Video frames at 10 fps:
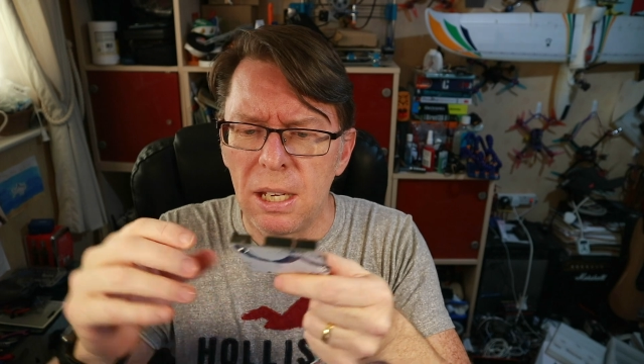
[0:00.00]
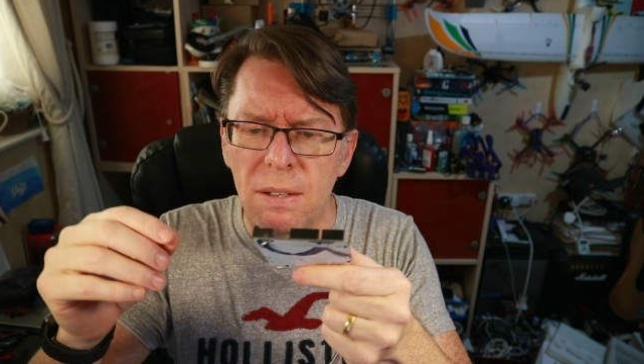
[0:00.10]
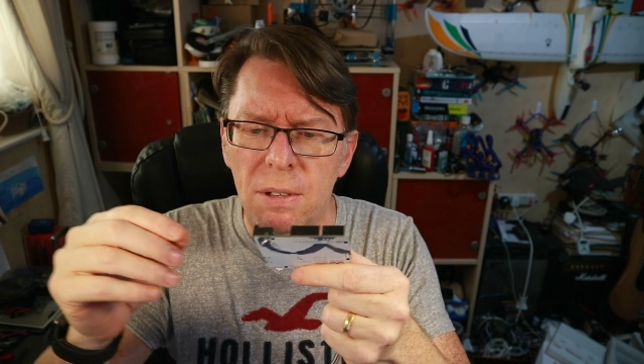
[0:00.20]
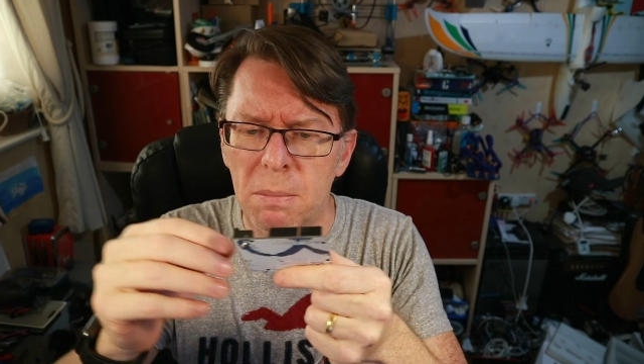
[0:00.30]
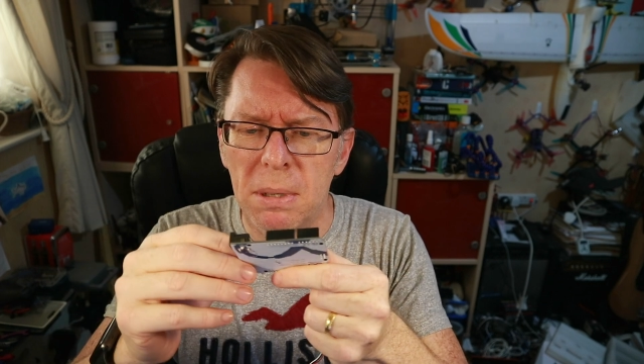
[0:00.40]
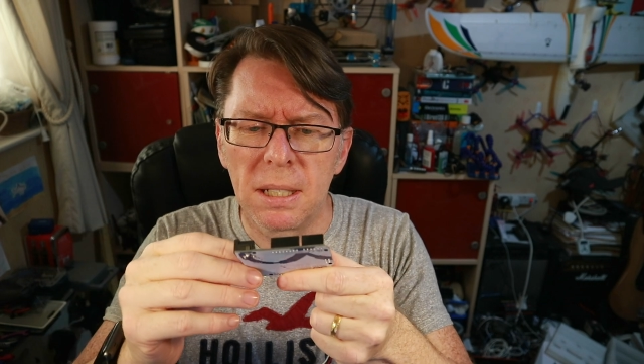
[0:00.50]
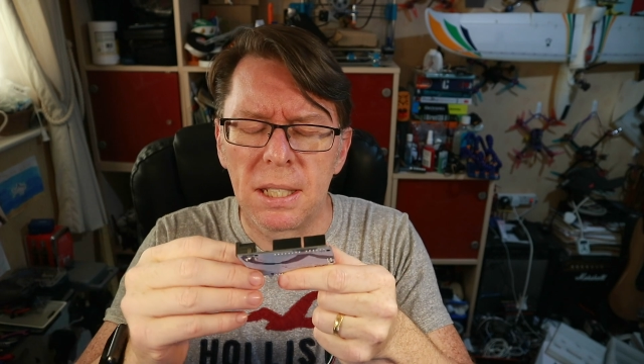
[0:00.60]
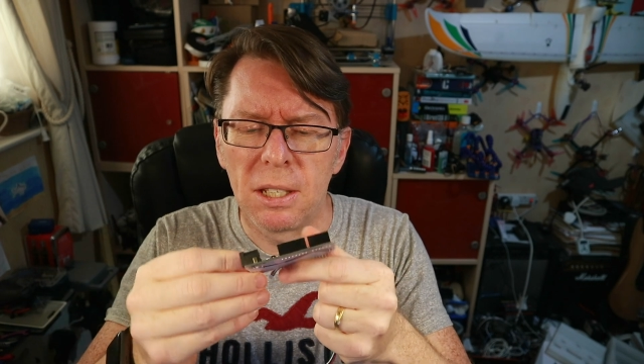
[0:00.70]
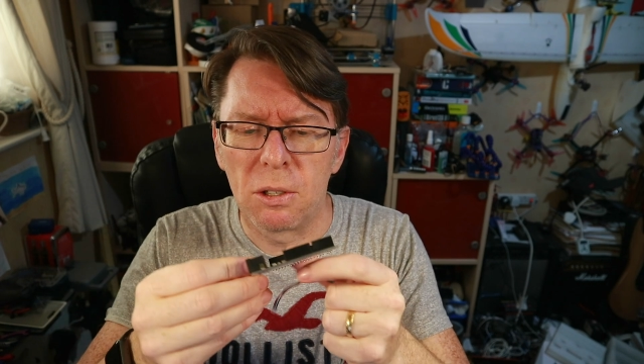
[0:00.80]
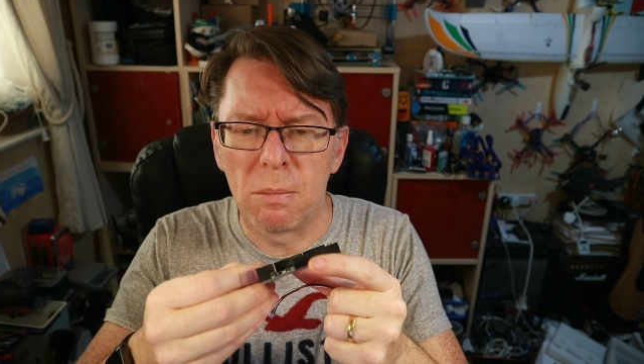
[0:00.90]
you've got to plug
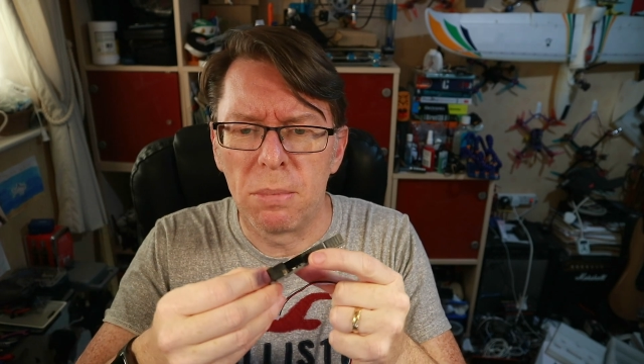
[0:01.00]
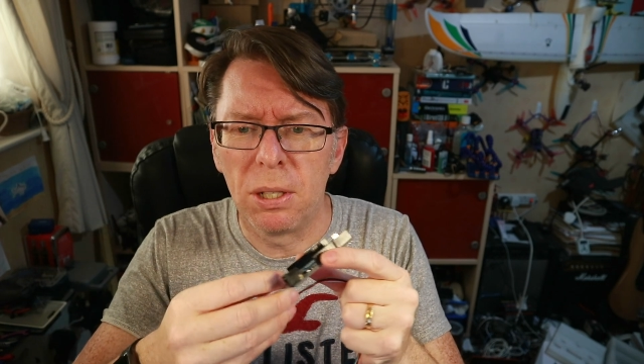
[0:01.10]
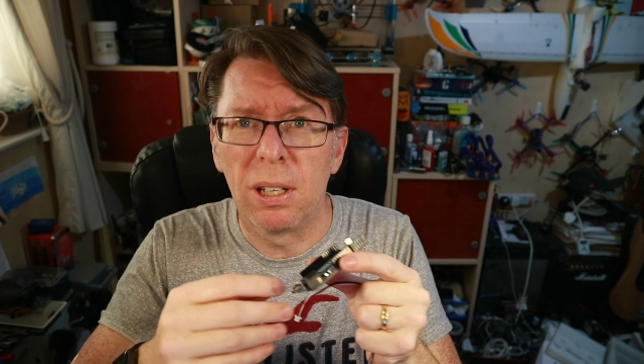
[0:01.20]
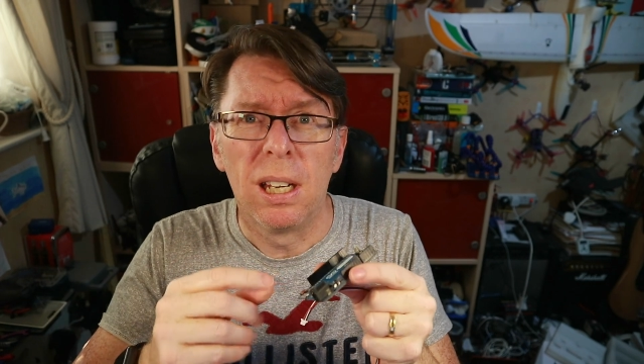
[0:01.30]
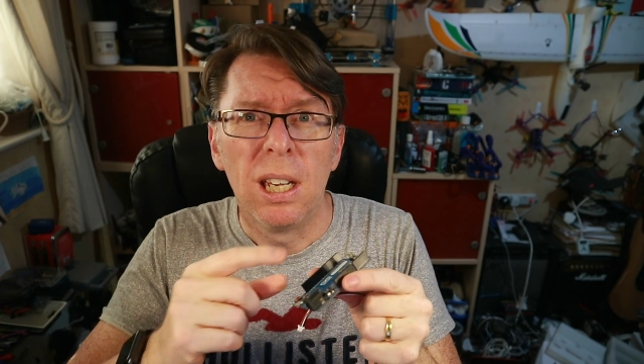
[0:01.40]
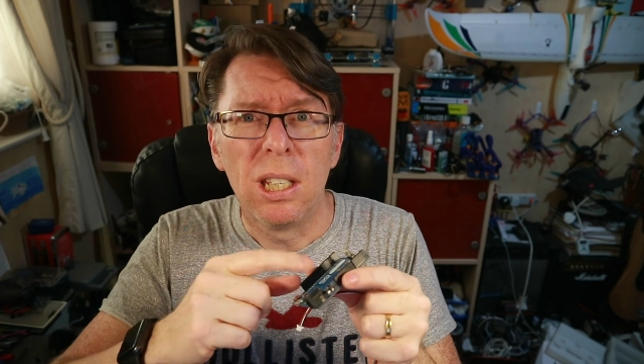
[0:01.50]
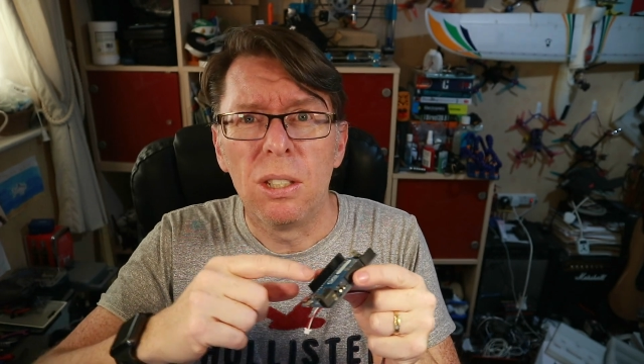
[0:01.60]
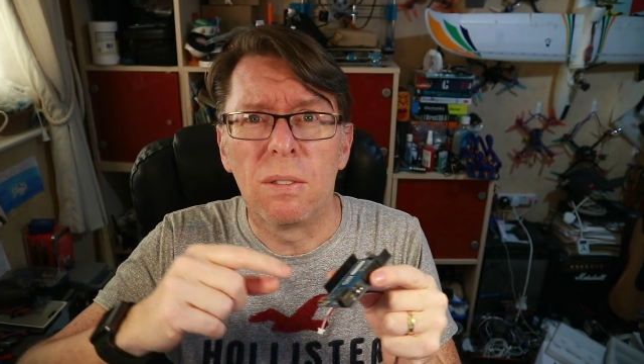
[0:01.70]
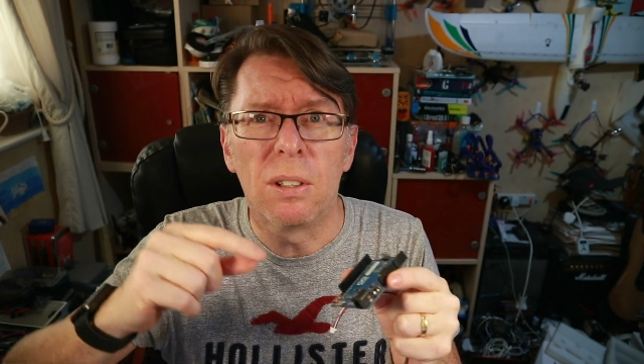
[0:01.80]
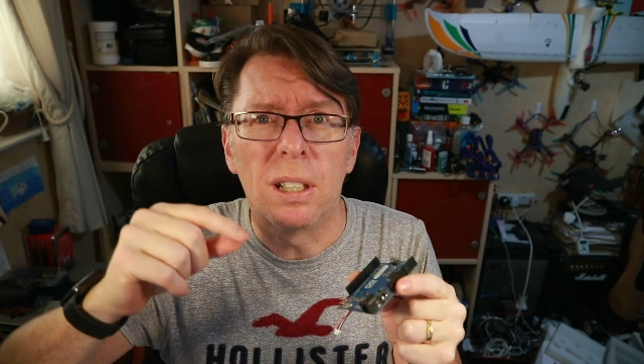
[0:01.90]
this in your computer,
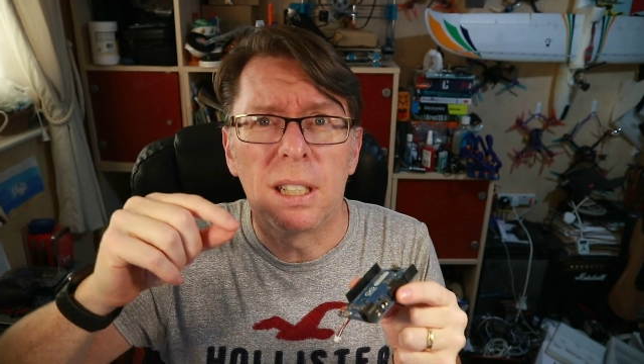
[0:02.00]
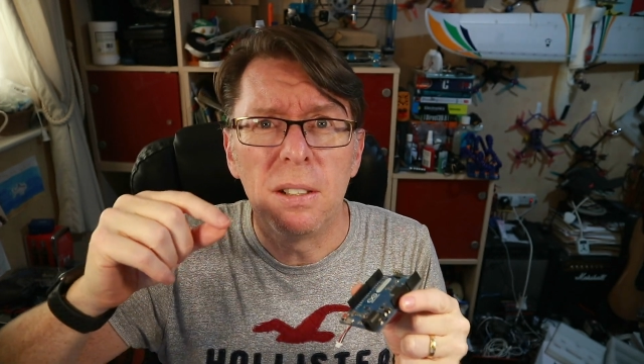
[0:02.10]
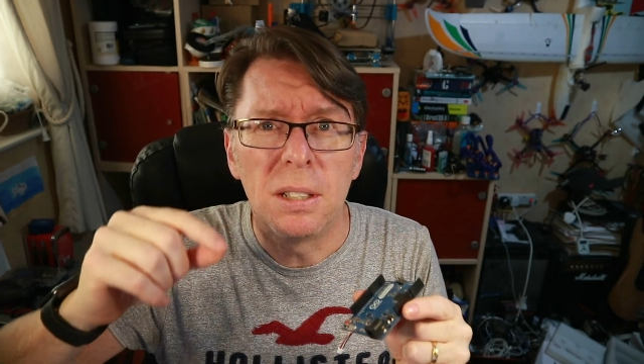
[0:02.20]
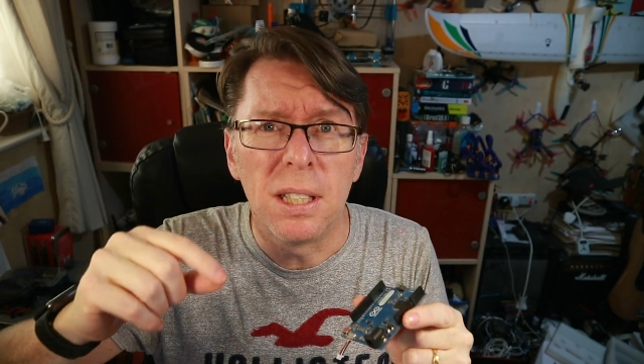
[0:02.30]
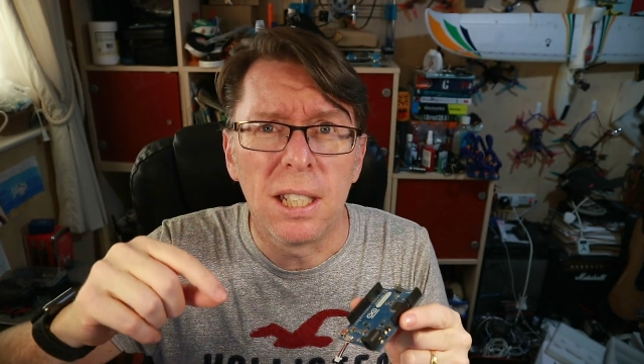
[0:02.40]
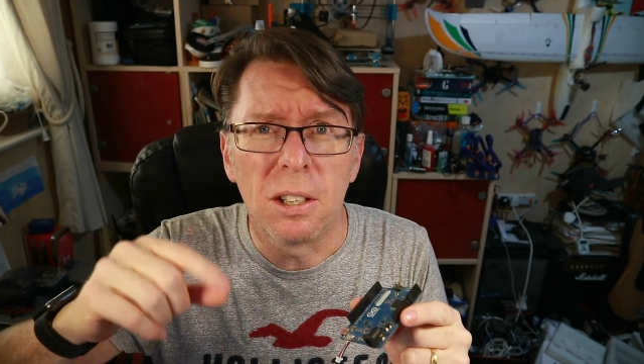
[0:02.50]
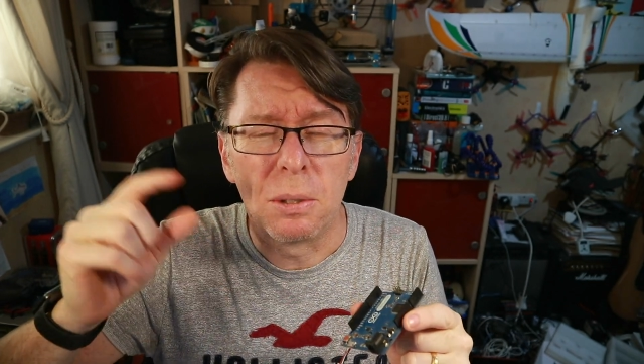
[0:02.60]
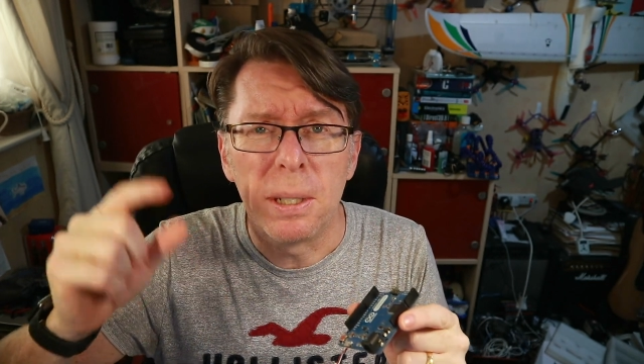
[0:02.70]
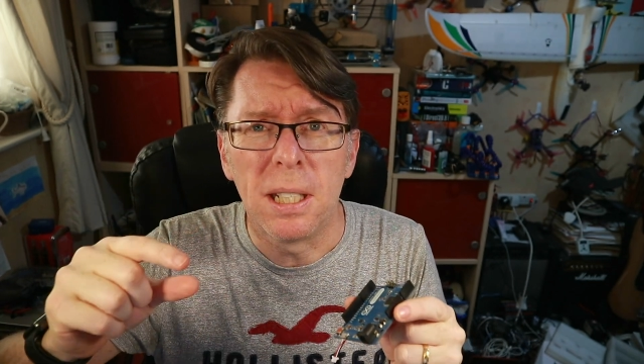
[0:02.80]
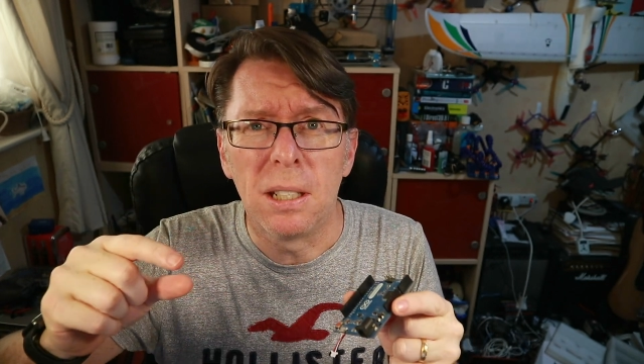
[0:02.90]
you've got to go to the
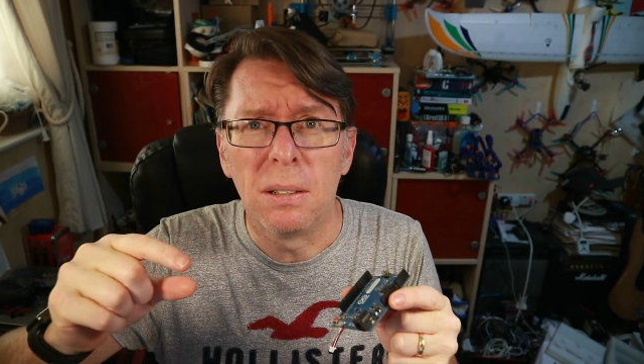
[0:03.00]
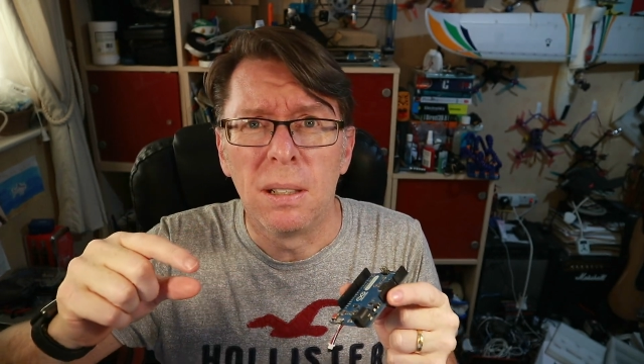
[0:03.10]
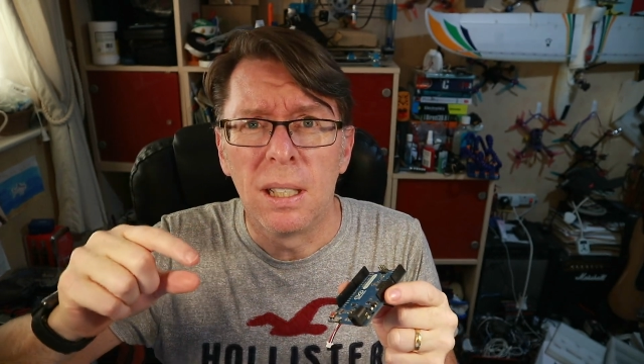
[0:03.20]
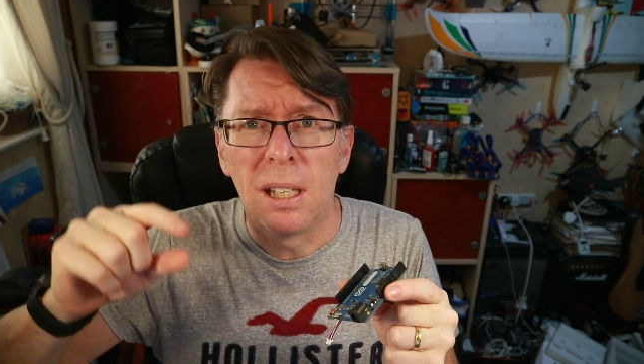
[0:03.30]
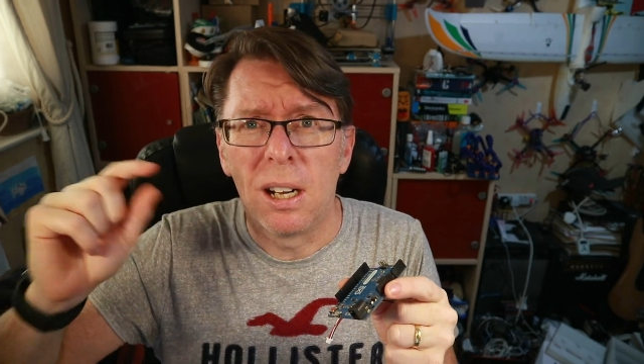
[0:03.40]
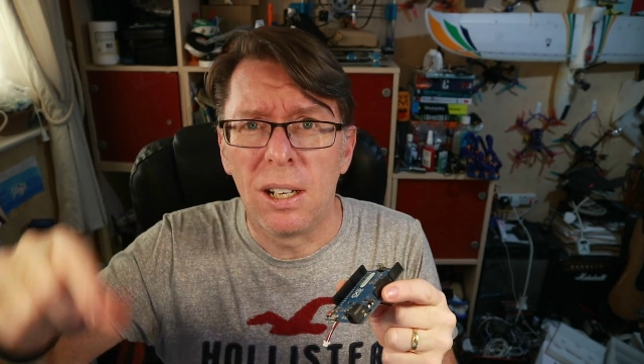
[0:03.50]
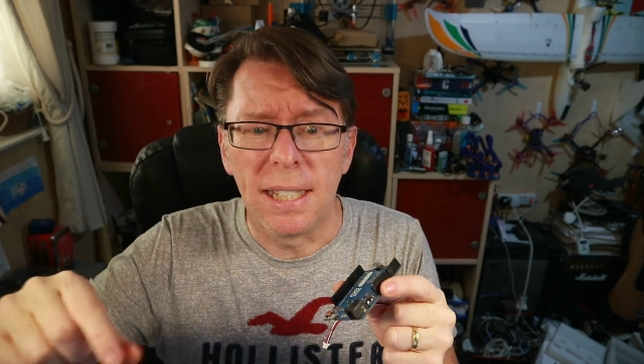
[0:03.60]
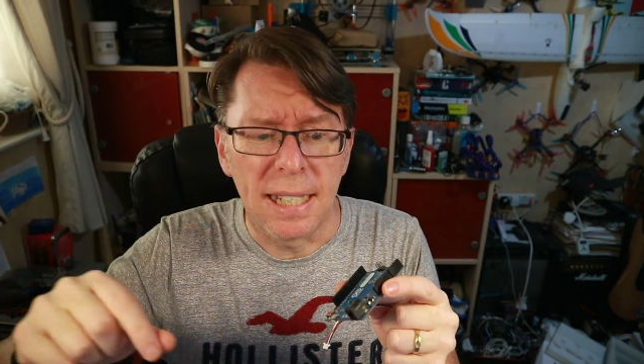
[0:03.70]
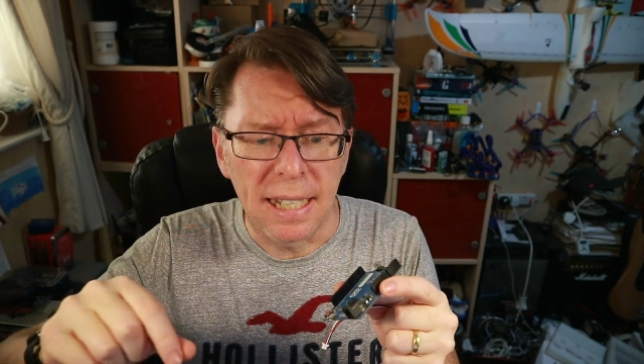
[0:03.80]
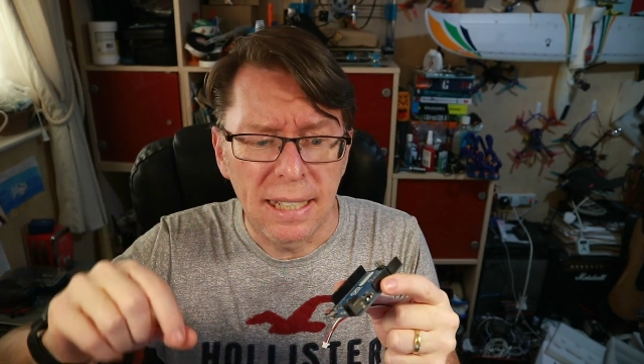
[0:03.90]
Arduino
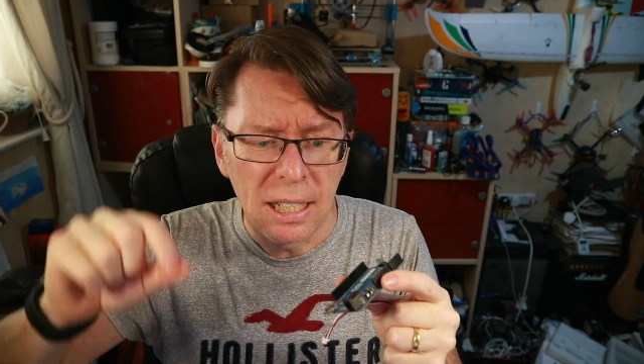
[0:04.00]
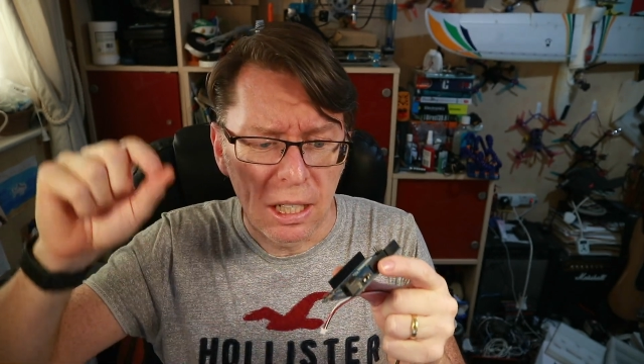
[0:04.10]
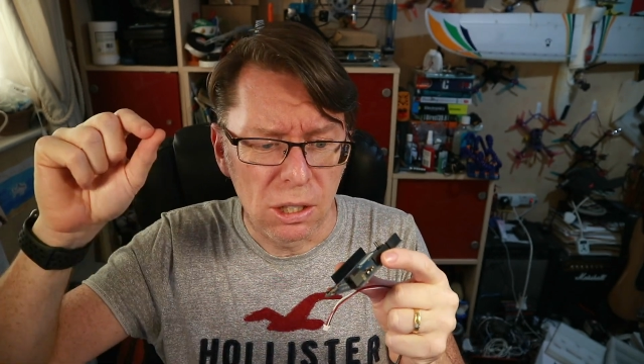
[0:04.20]
IDE,